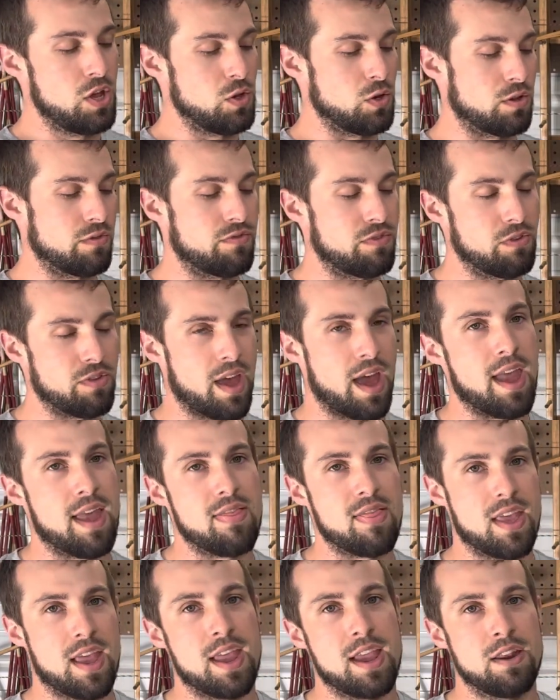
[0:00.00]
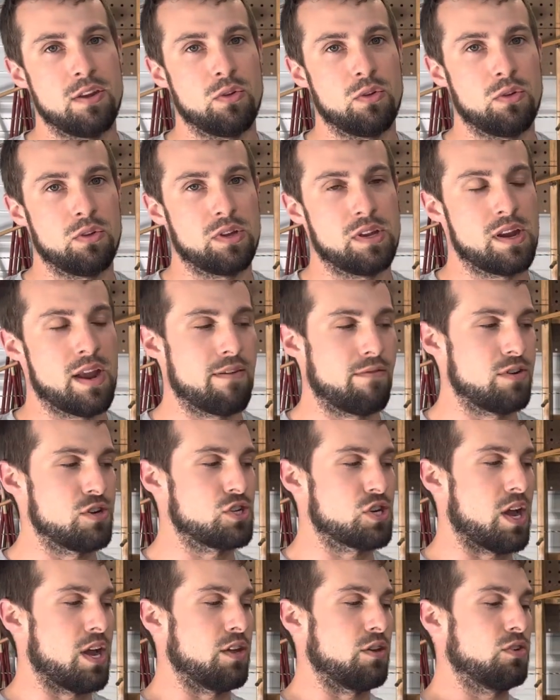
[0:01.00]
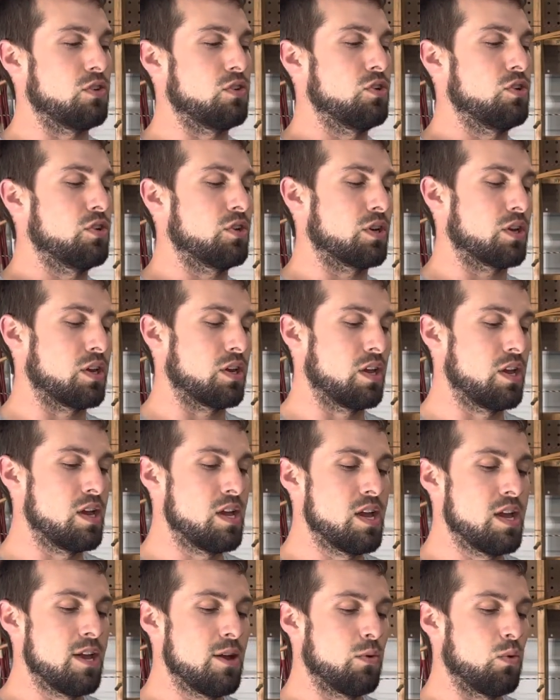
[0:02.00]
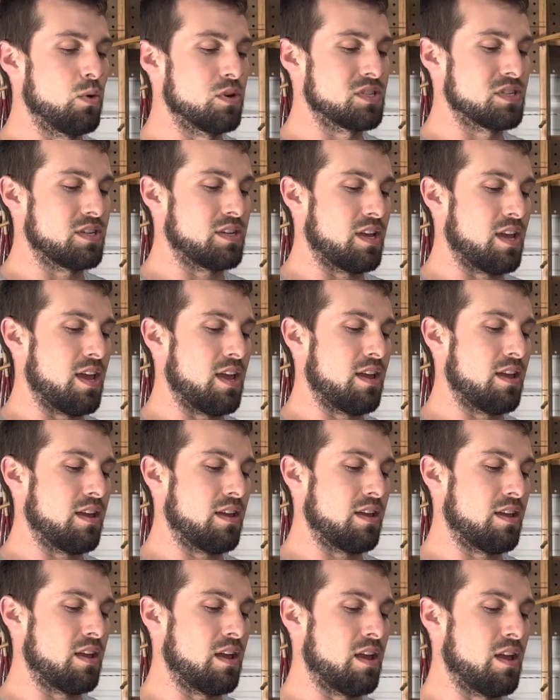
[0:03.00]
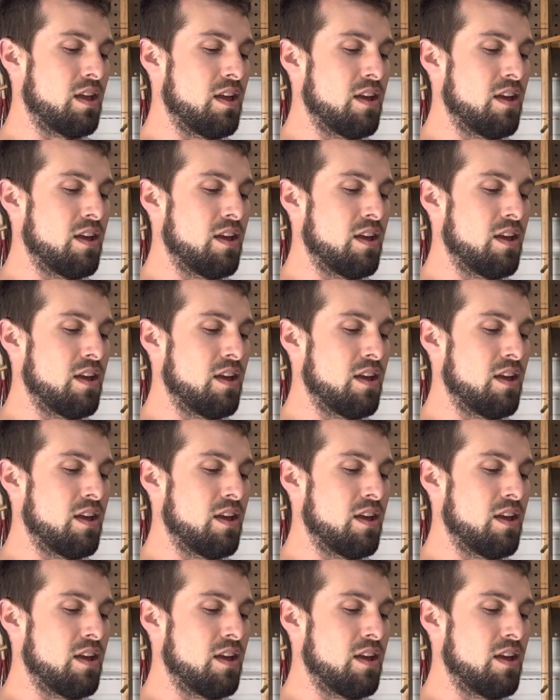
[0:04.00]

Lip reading: You could feel that in the handle in every shot you took. Wasn't a